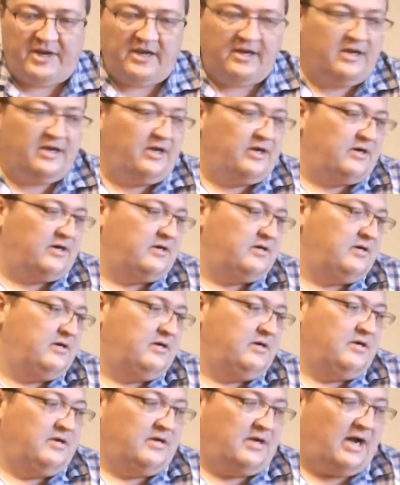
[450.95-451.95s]
Another
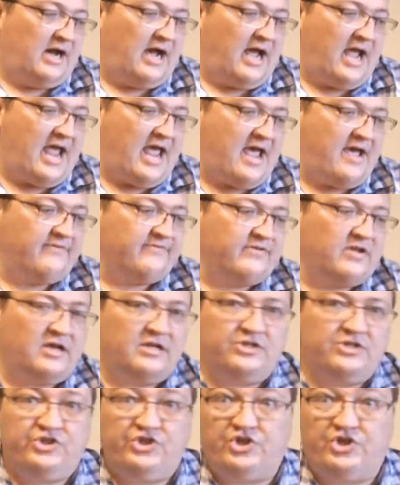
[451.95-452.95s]
jerkbait. I've
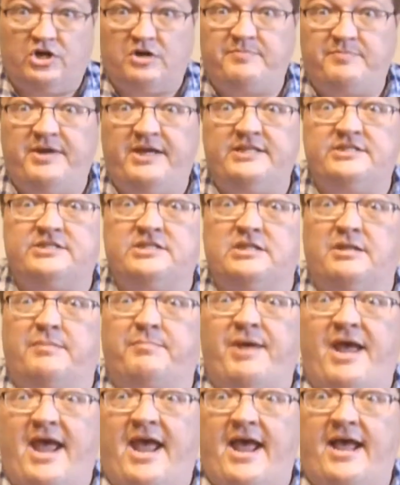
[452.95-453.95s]
gotten quite a few of
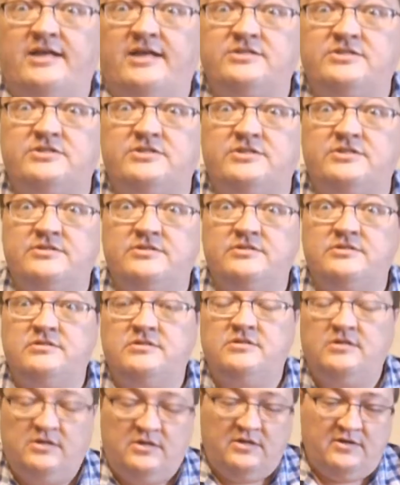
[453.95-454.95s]
those here in the last
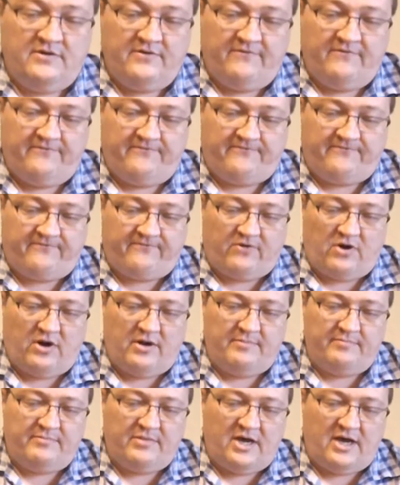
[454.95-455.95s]
couple of months, and
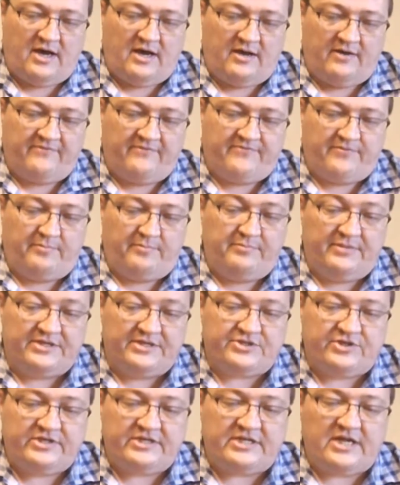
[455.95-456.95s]
I have really
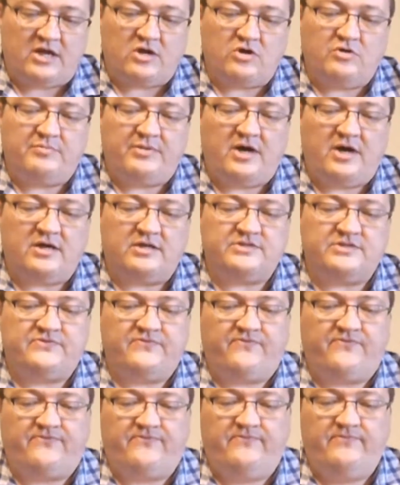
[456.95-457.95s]
enjoyed throwing
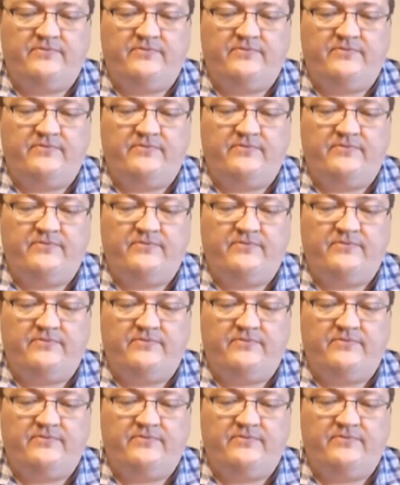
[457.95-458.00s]
jerkbaits.